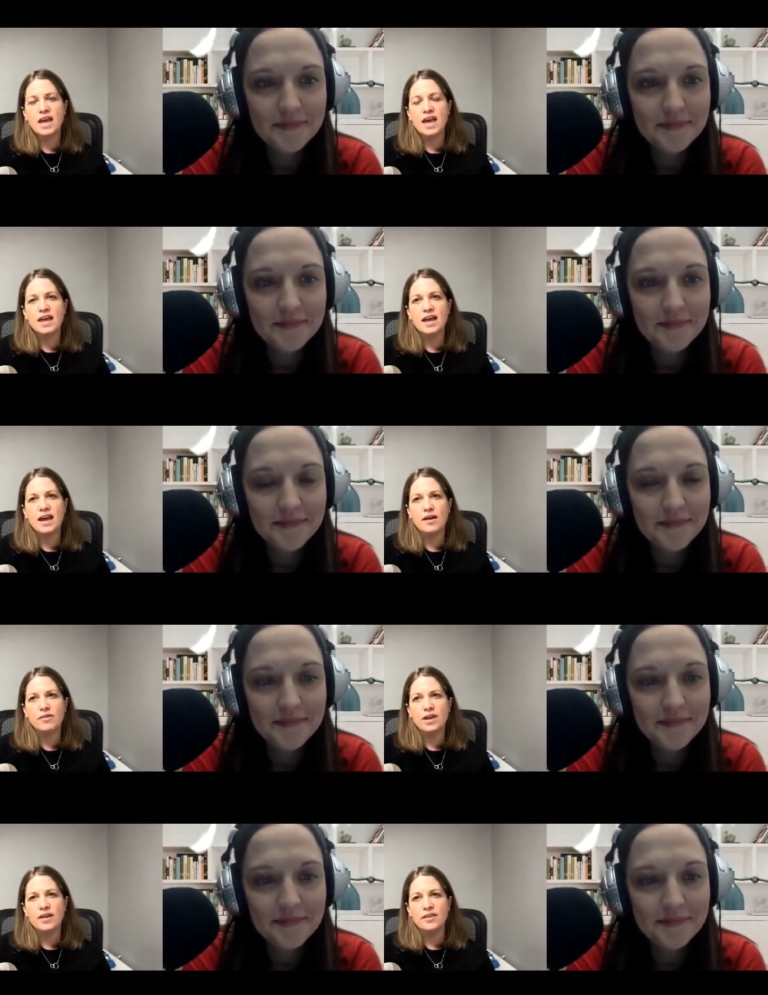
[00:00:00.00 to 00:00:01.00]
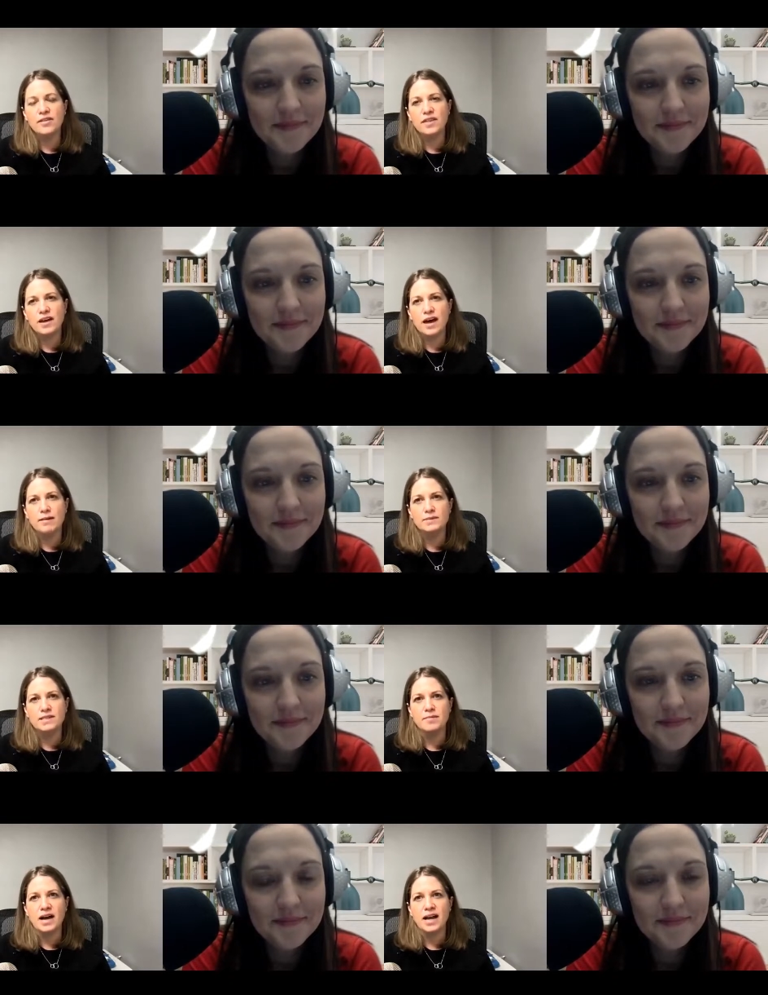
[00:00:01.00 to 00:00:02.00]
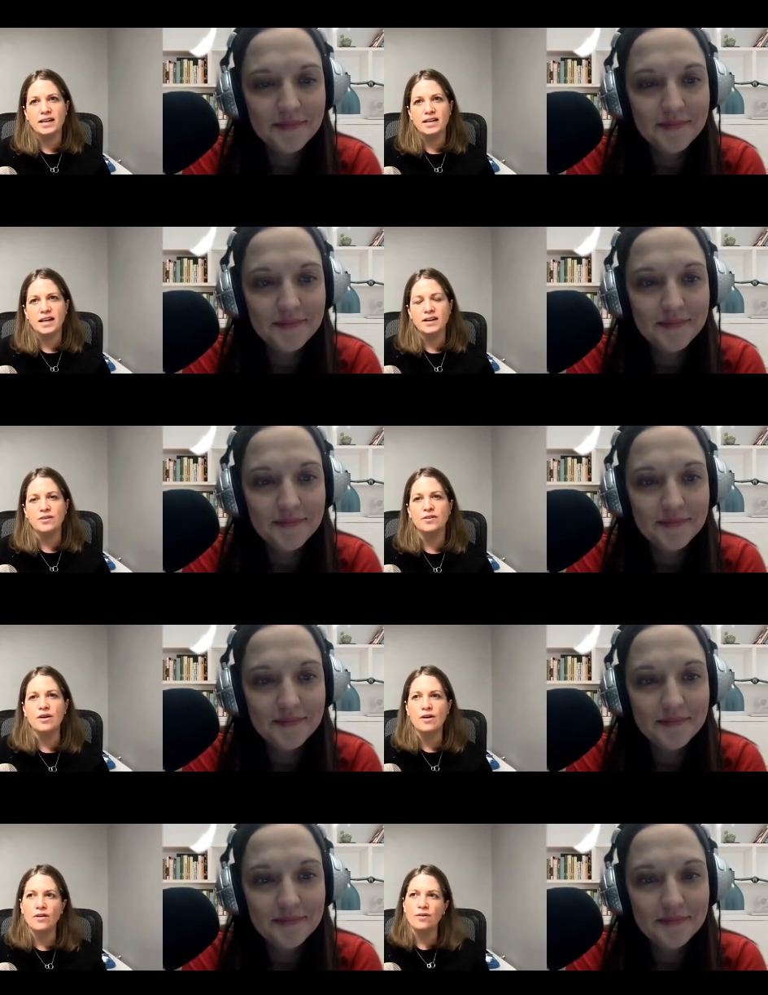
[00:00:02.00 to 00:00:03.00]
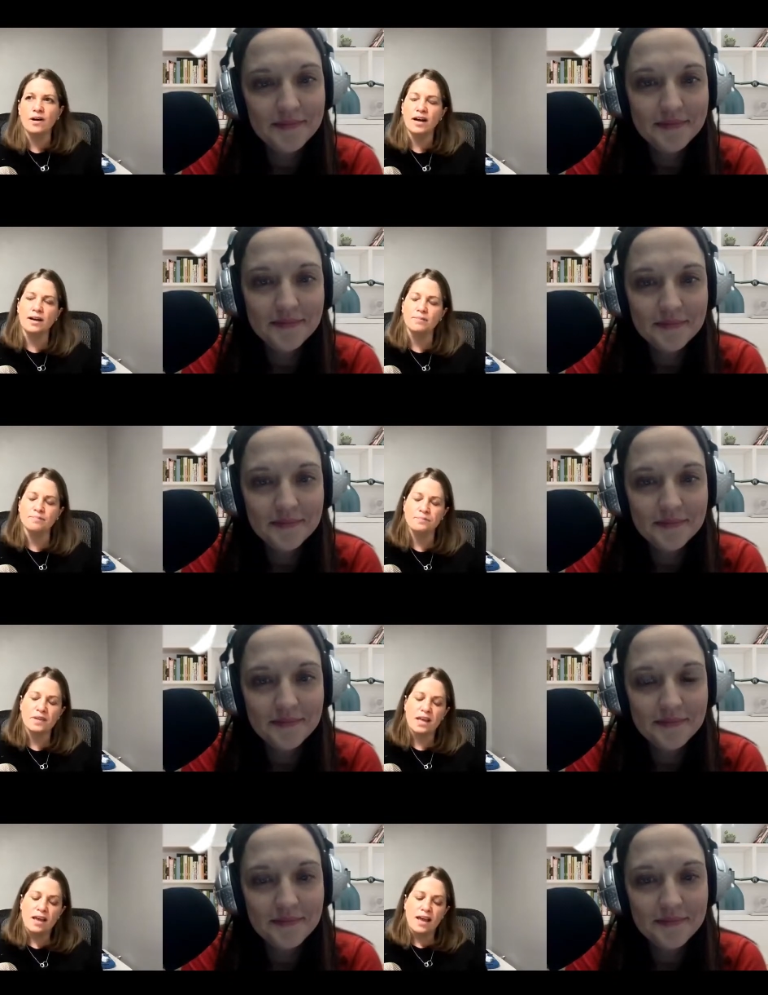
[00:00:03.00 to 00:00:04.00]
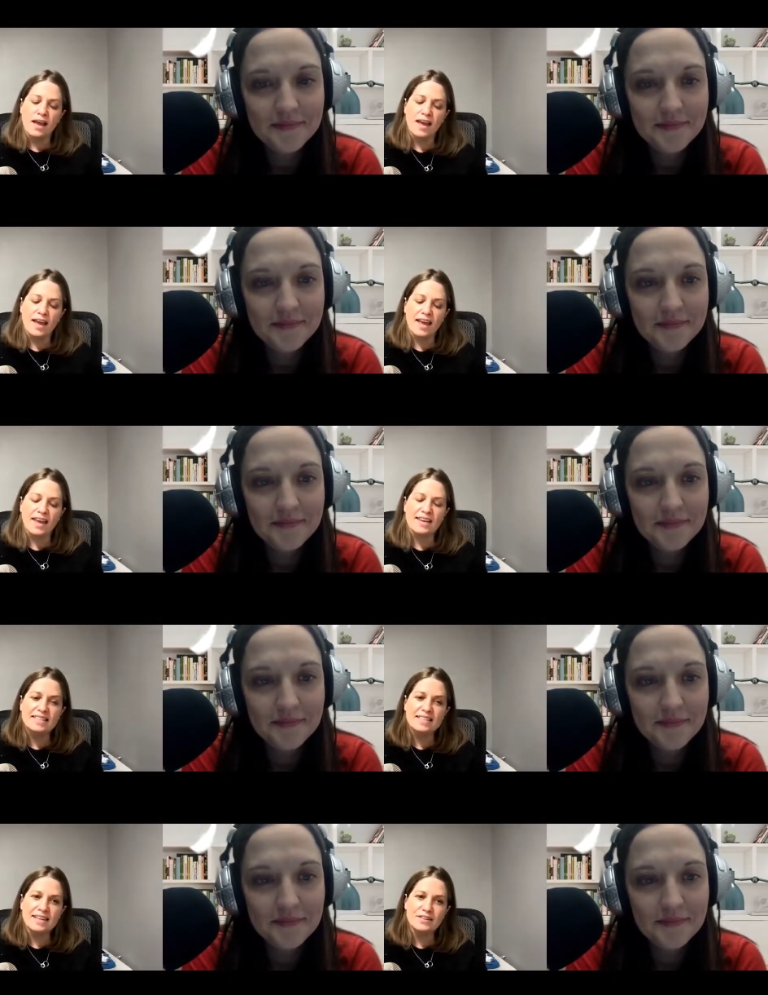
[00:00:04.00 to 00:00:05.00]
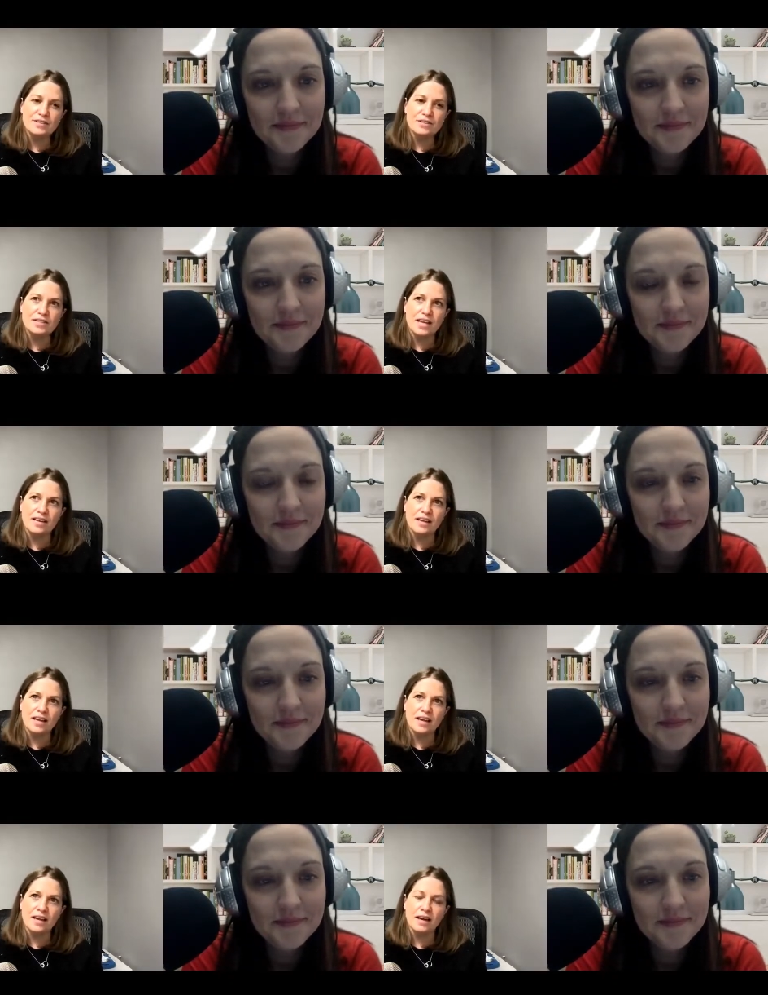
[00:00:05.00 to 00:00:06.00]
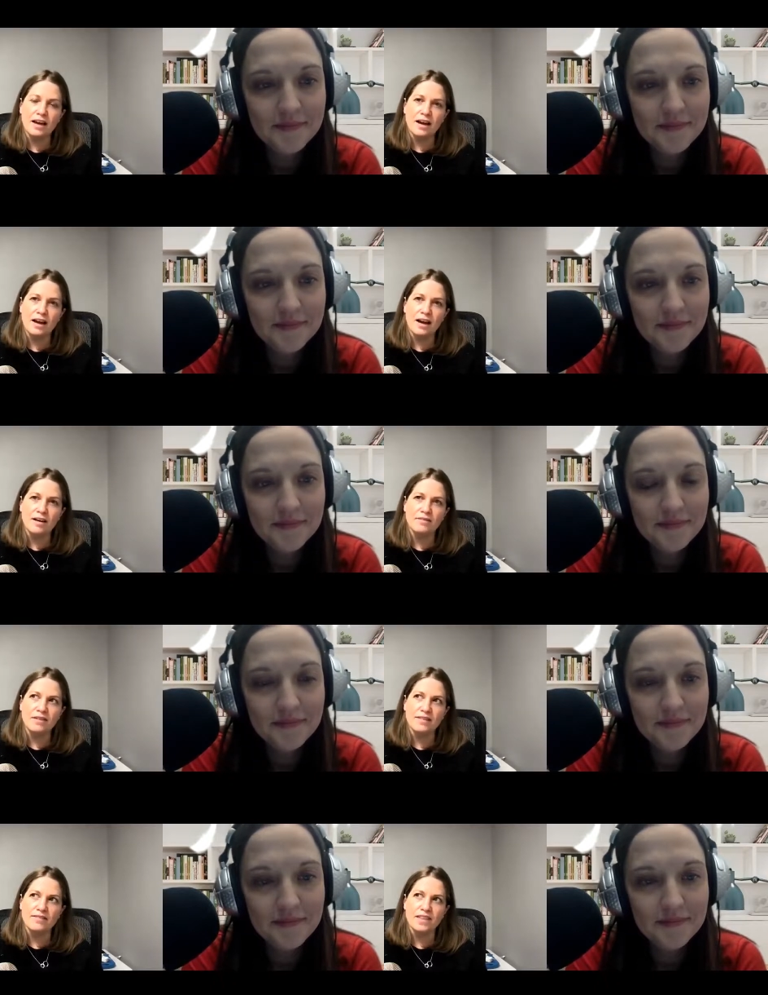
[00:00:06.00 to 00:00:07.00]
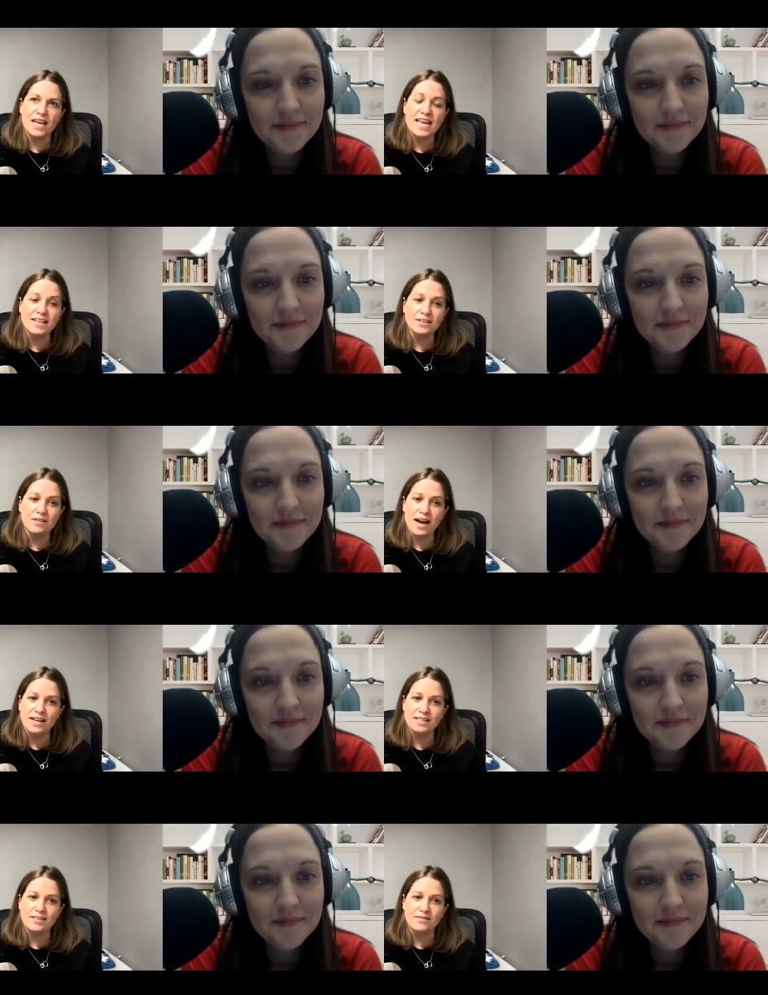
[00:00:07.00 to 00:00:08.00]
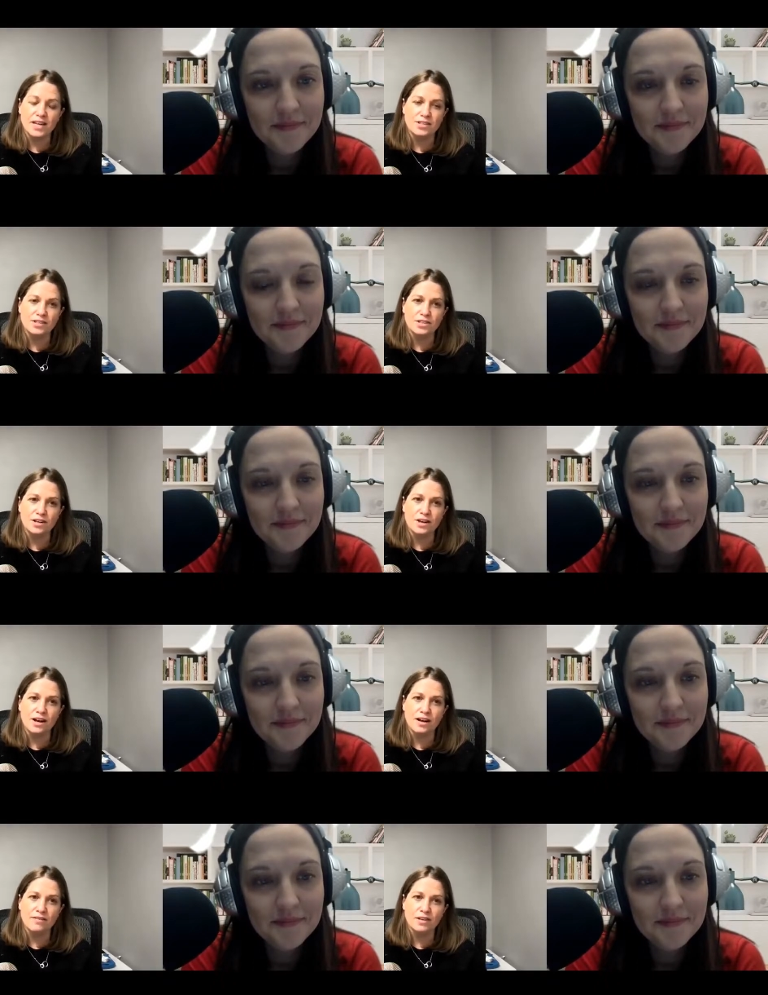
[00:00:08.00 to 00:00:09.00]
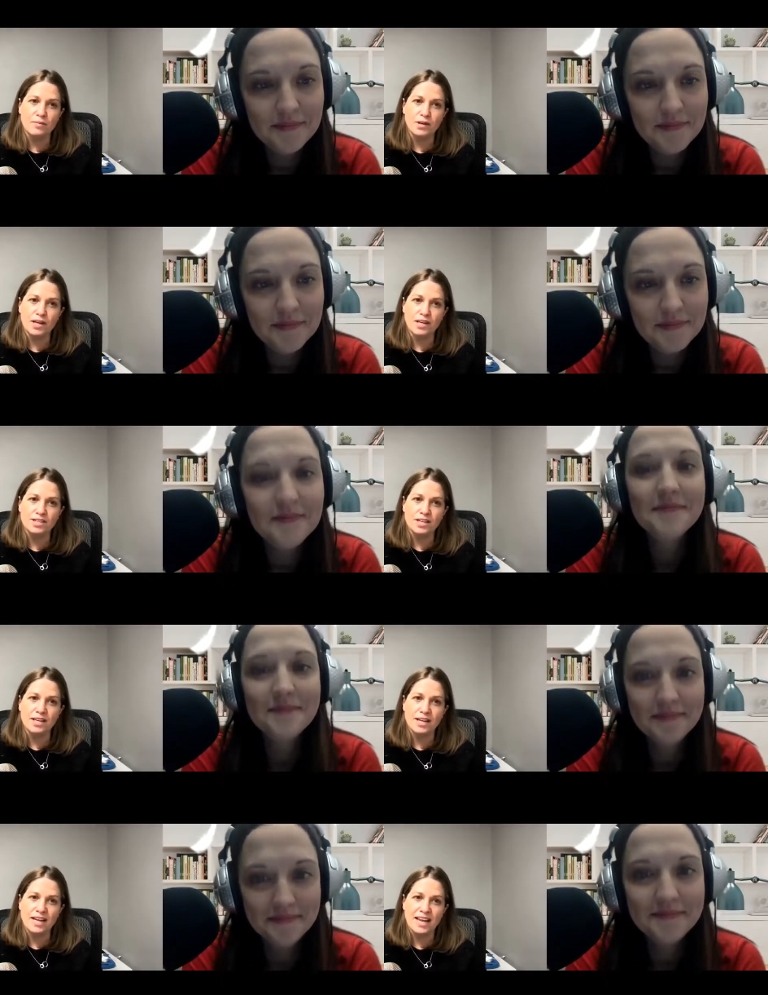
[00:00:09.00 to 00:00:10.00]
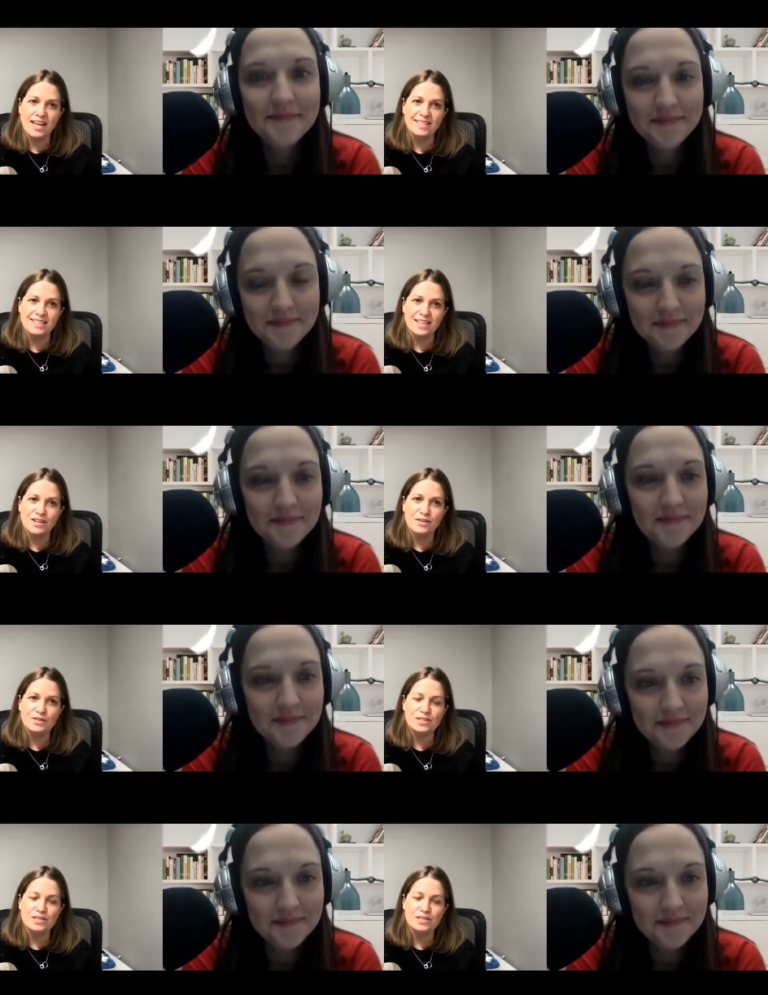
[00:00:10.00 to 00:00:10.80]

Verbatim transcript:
Speaker 1: it. The other thing that comes to mind, and I don't know. Um, is an understanding uh, of kind of the interactive nature of communication and AAC use.